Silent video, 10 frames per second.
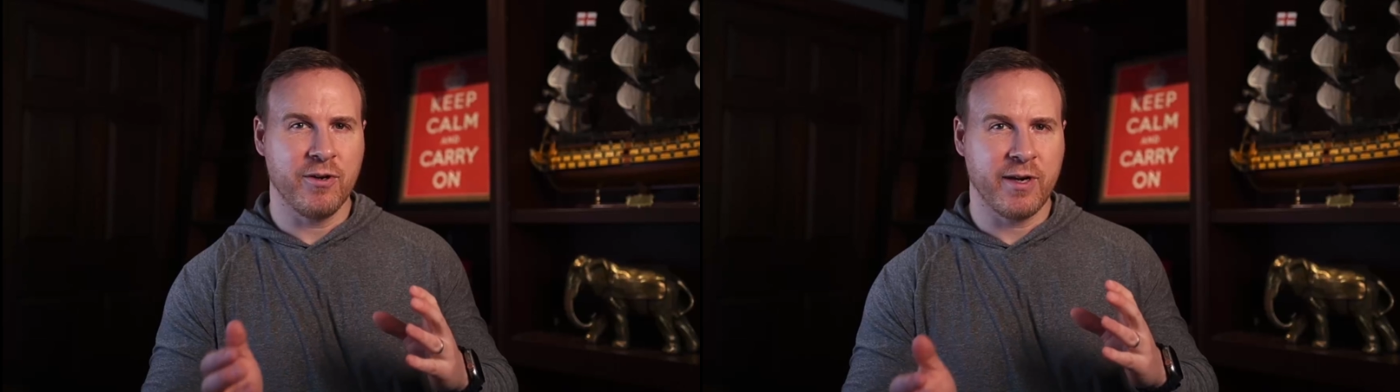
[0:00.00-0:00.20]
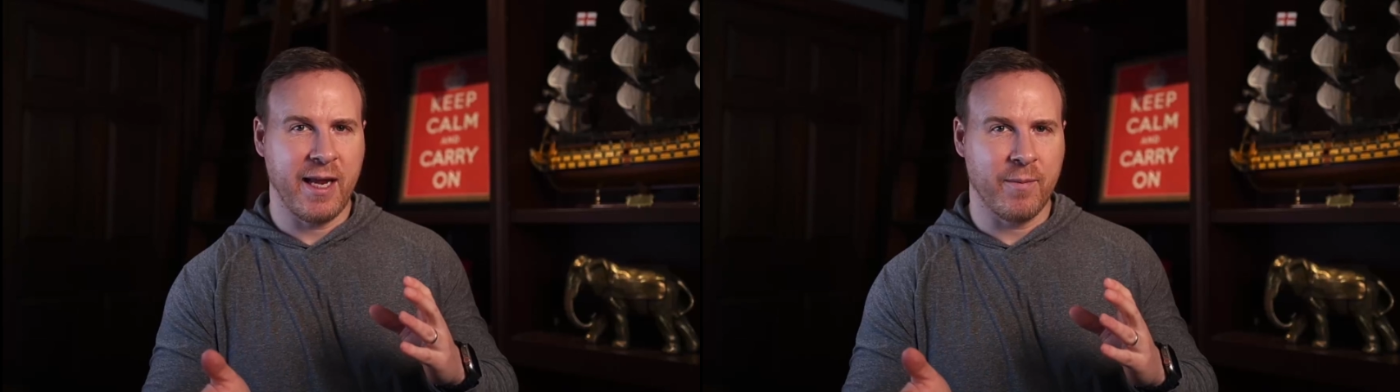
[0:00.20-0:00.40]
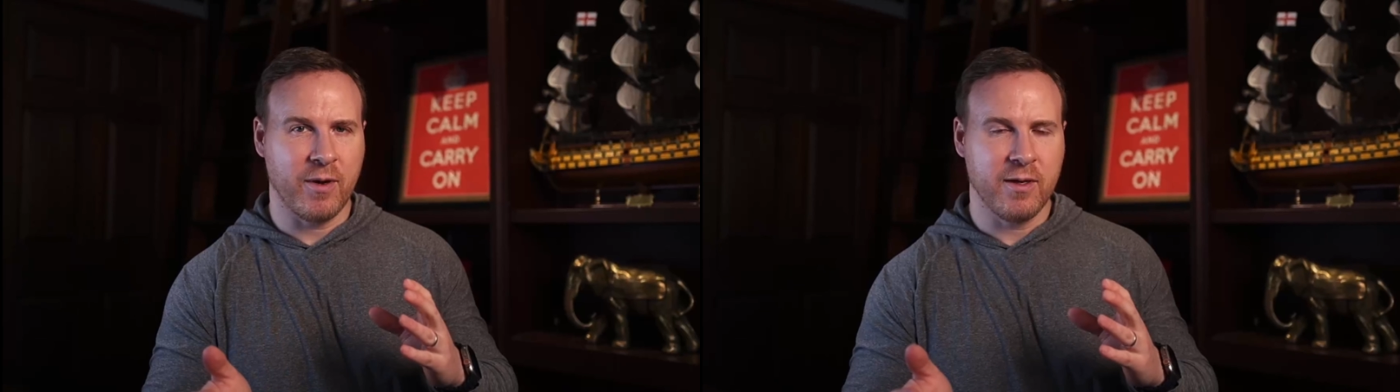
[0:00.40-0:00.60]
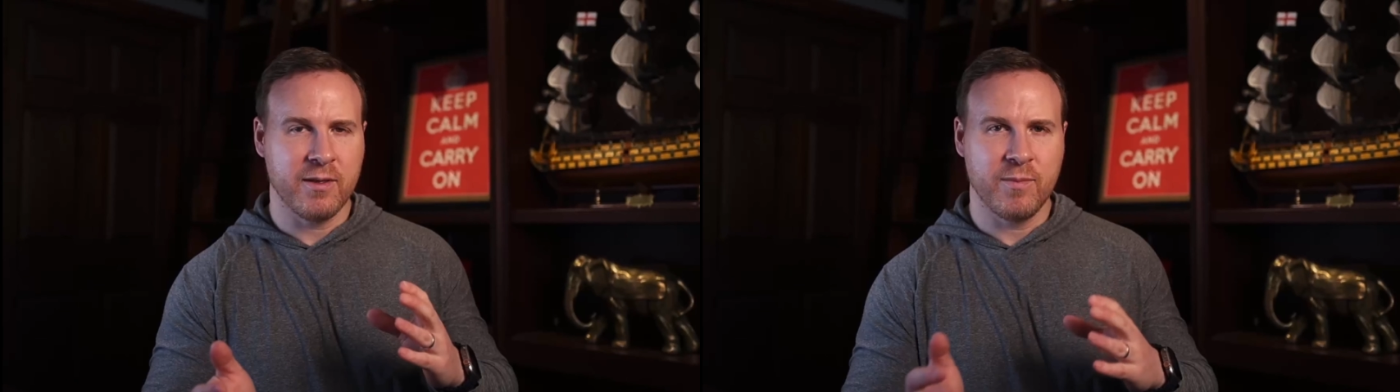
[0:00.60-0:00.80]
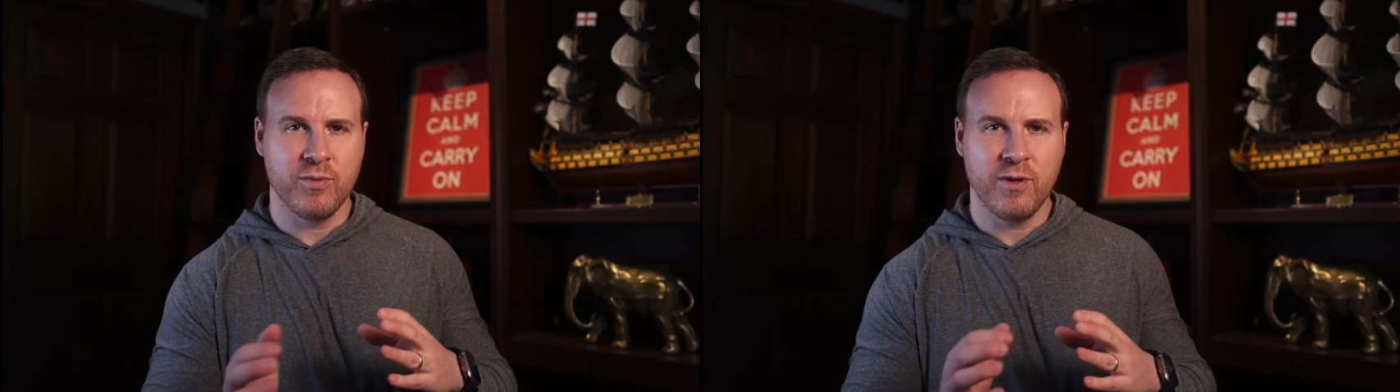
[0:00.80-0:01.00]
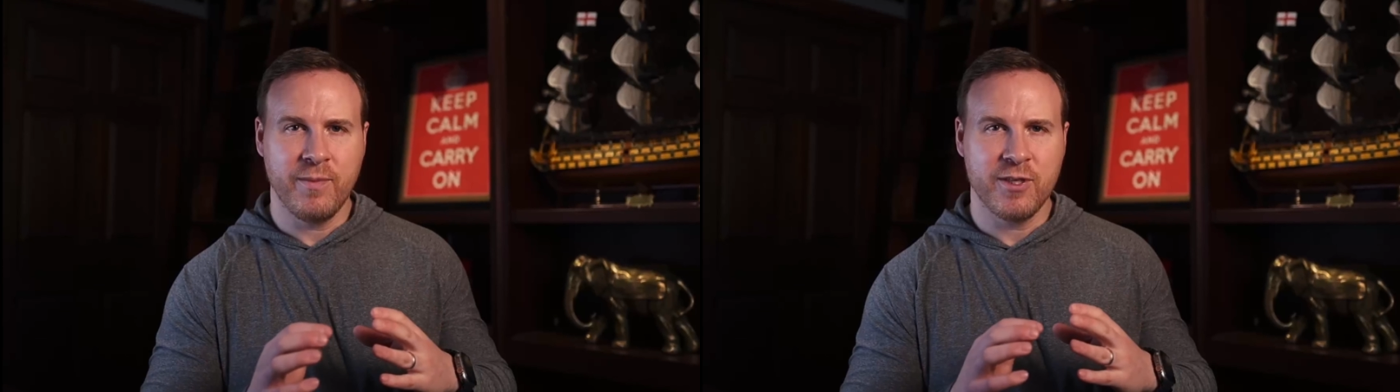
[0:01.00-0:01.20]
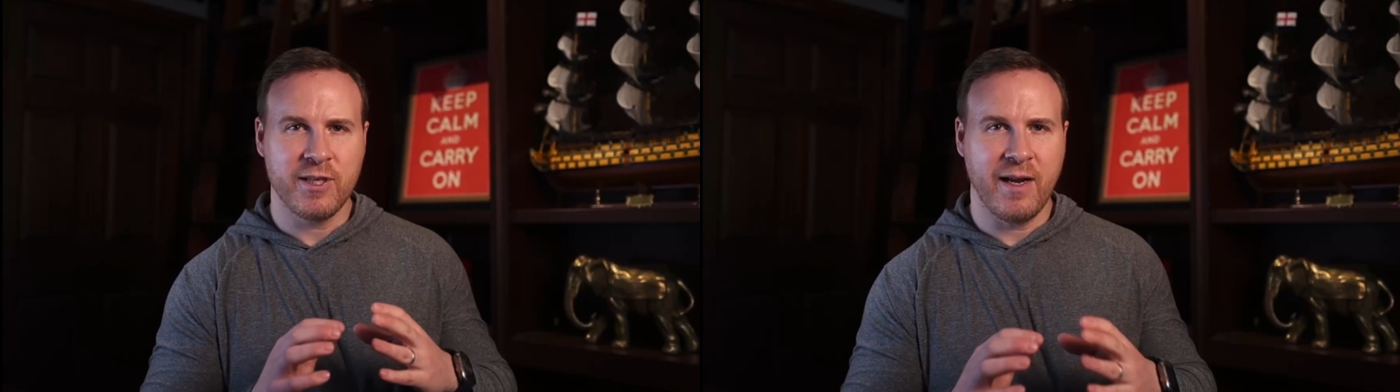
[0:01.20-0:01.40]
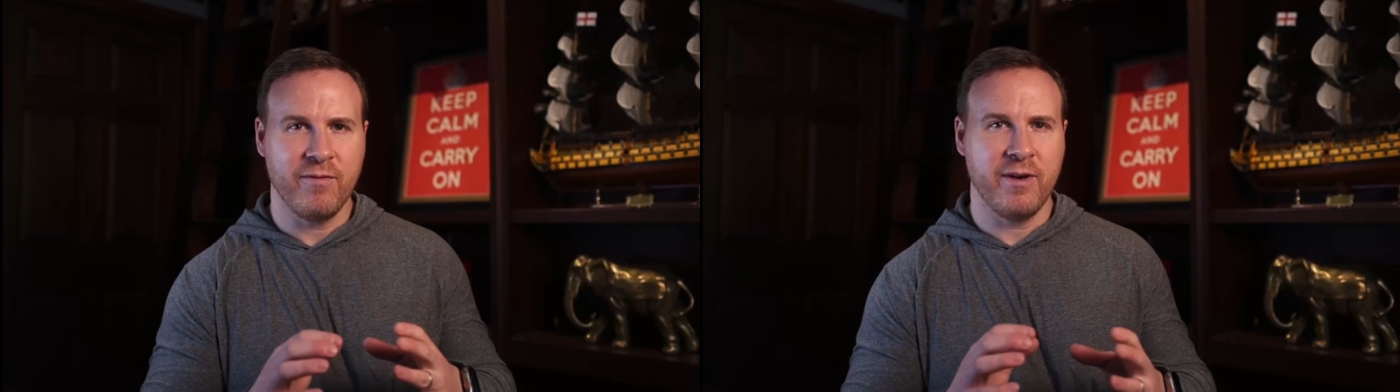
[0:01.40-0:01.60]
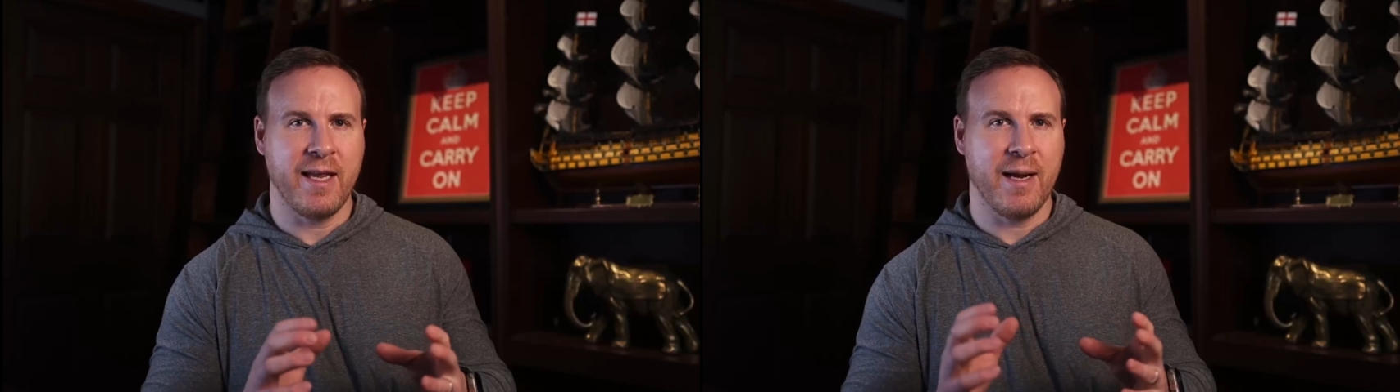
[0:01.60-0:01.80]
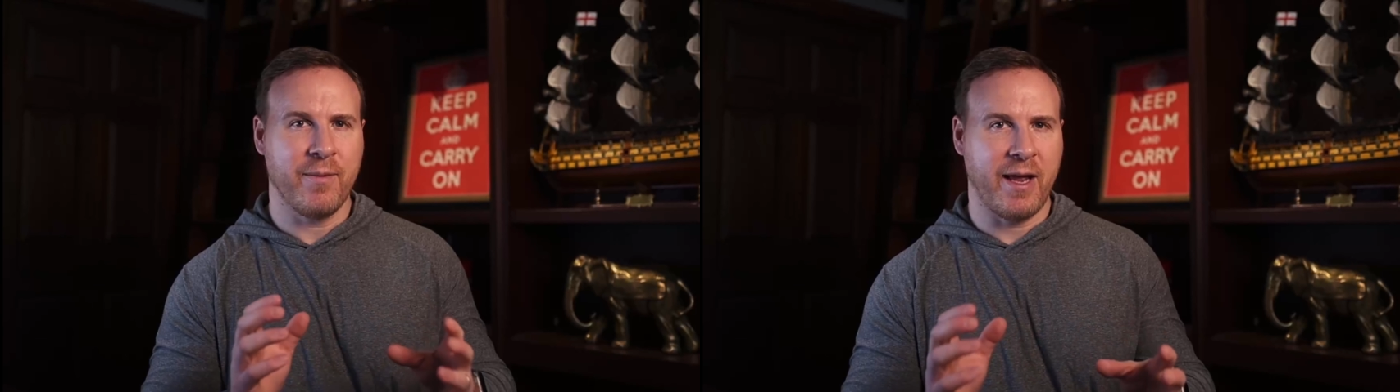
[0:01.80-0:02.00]
camera, and pretty much every
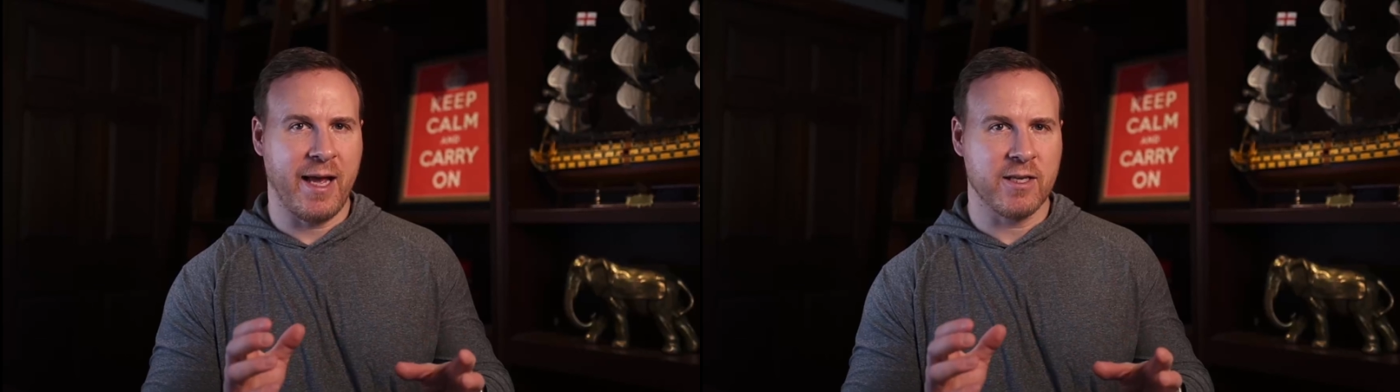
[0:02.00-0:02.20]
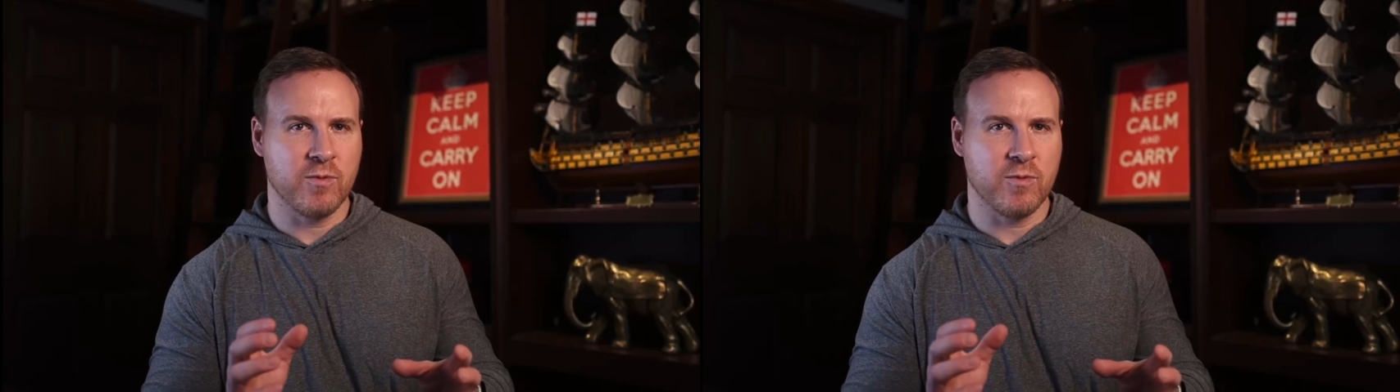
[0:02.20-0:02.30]
camera has